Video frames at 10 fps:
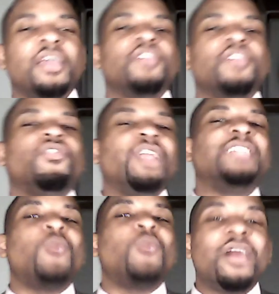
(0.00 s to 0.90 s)
The reason
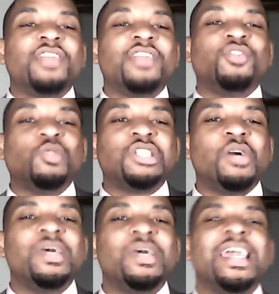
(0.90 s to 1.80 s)
why they do
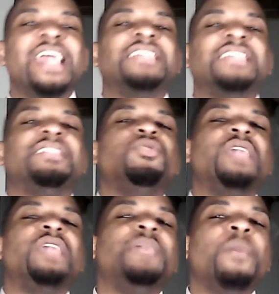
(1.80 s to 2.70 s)
so is to
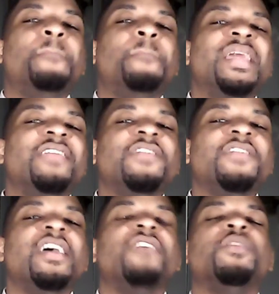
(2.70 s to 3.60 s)
keep the benefit
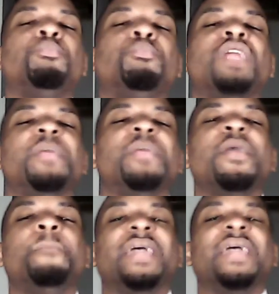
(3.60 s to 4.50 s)
of the premium
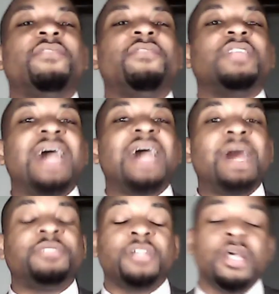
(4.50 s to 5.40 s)
paid for the
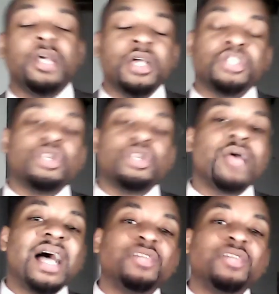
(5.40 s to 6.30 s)
option. So
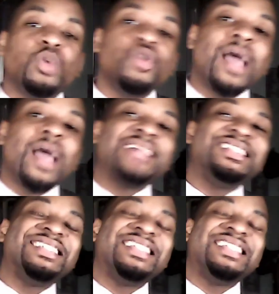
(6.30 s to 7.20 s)
guys, when you actually
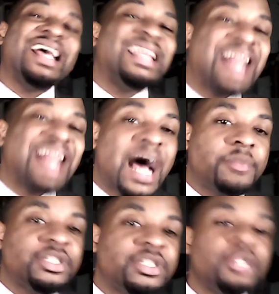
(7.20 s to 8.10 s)
sell an
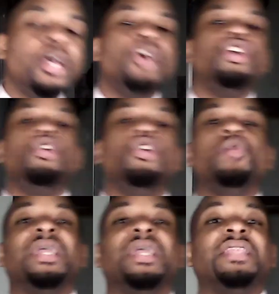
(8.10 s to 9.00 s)
option, you
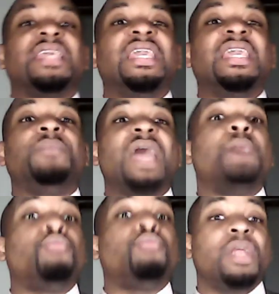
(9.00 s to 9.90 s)
get to keep that
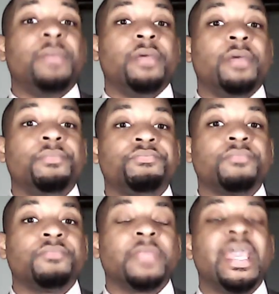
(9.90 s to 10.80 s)
premium.
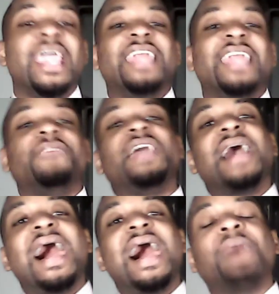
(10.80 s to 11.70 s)
And if that
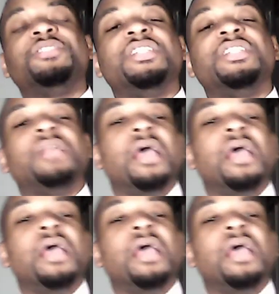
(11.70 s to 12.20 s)
option